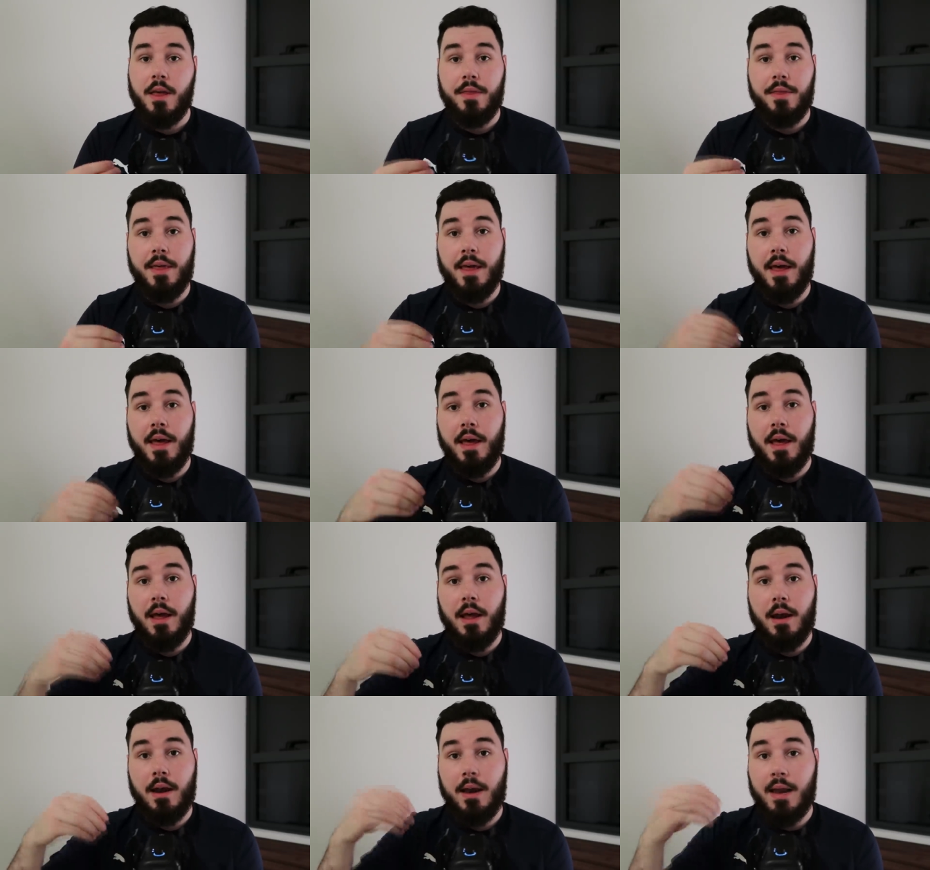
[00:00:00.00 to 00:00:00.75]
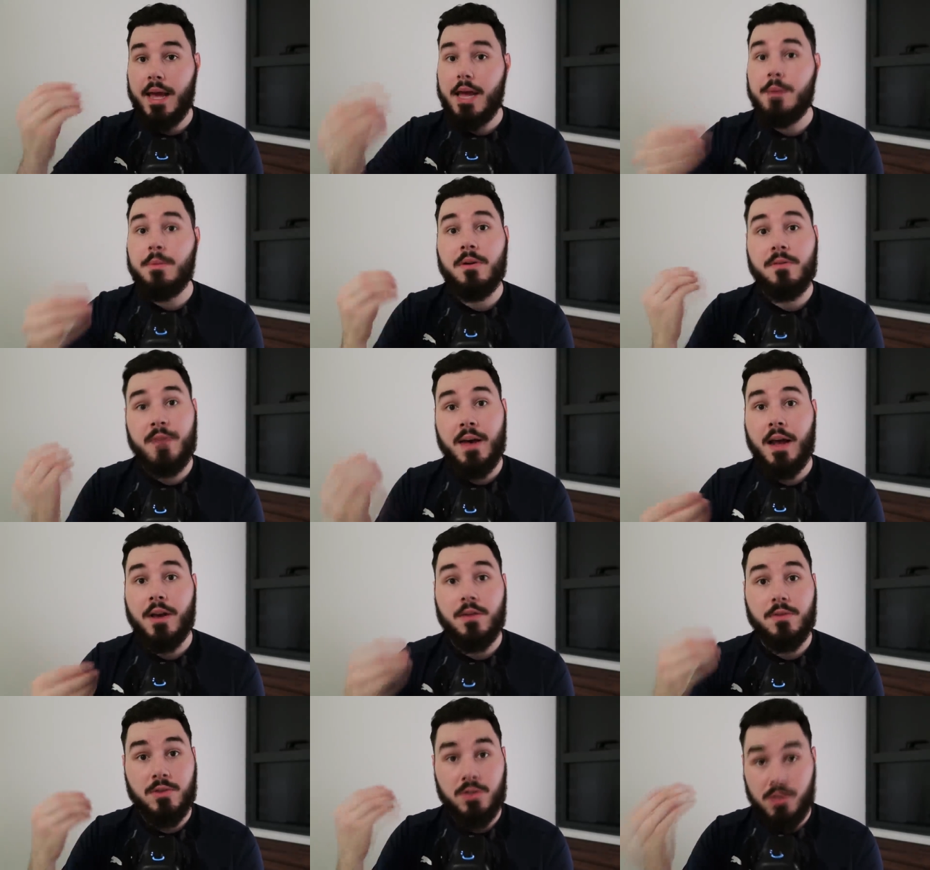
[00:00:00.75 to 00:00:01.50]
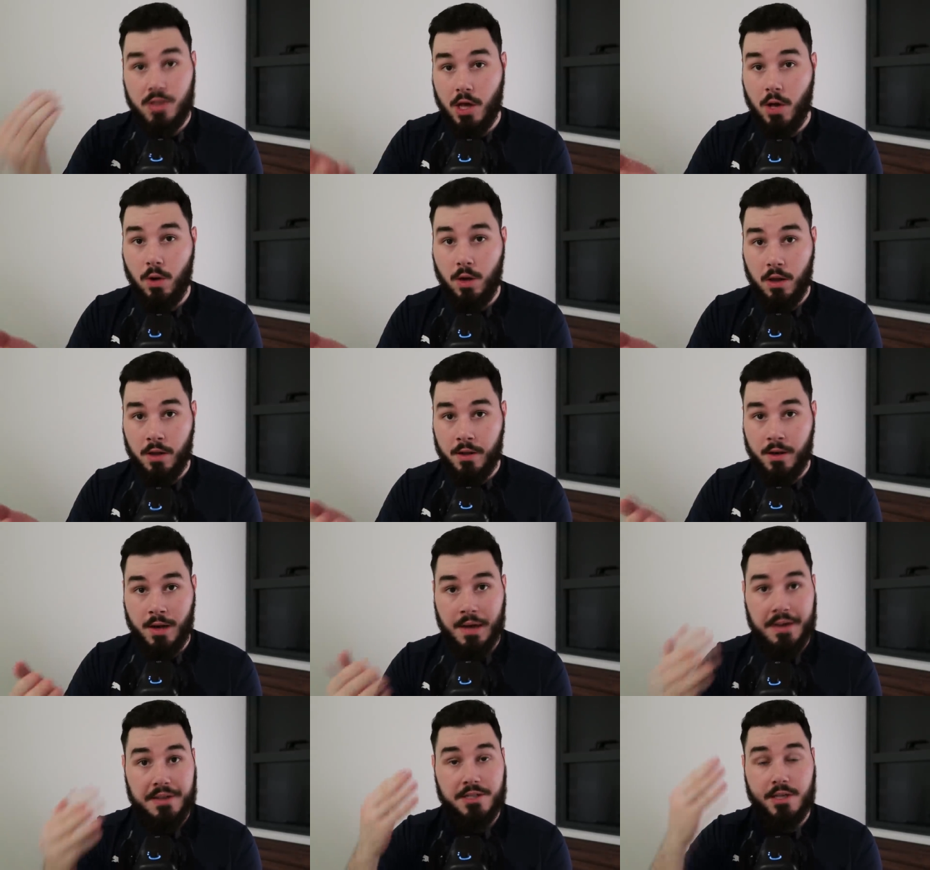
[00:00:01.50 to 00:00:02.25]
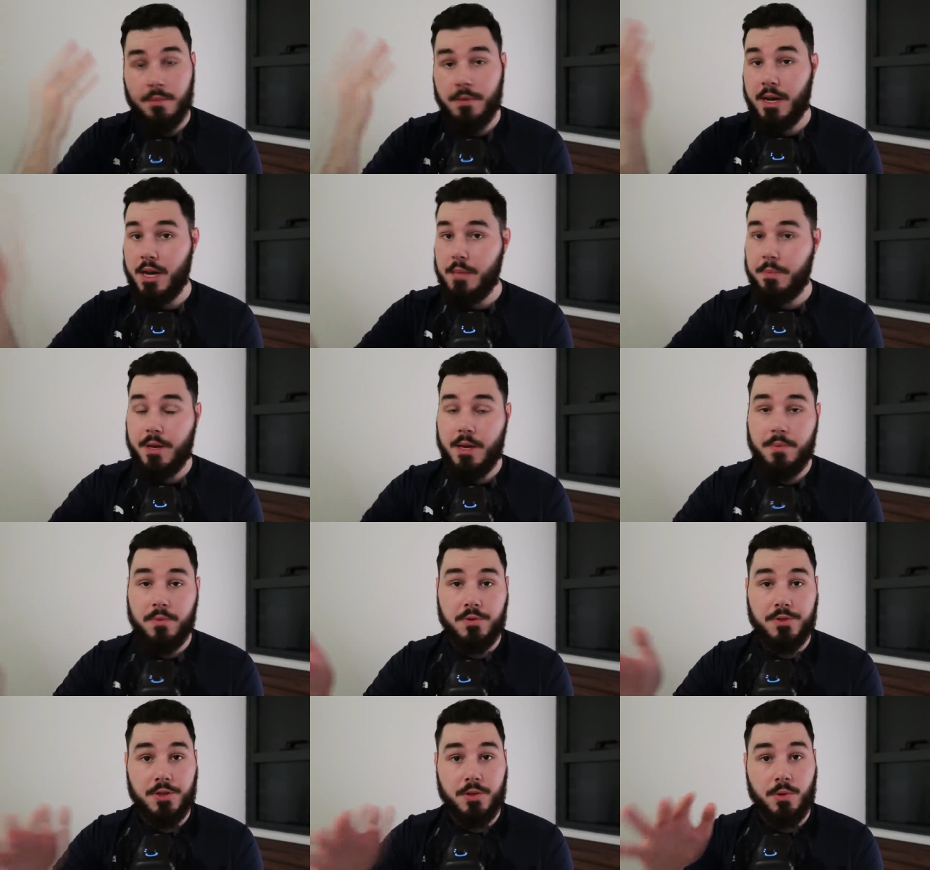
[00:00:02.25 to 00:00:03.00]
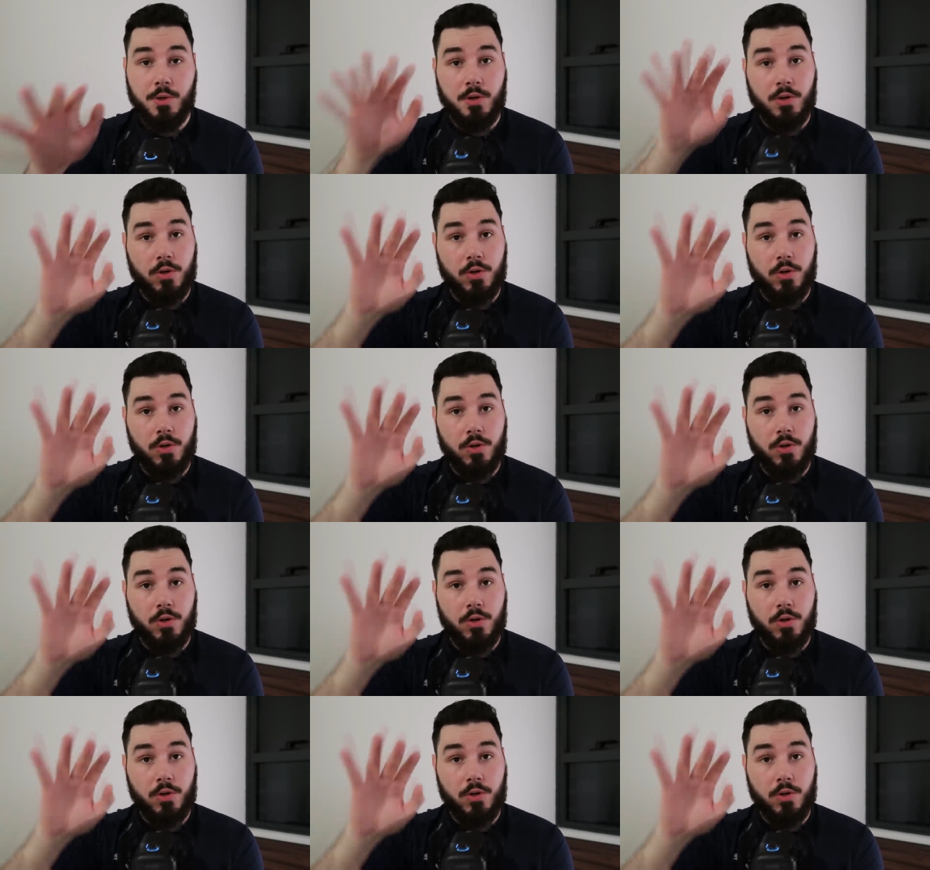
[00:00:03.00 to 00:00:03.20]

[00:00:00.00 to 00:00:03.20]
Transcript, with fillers: their labor value stolen like so many people do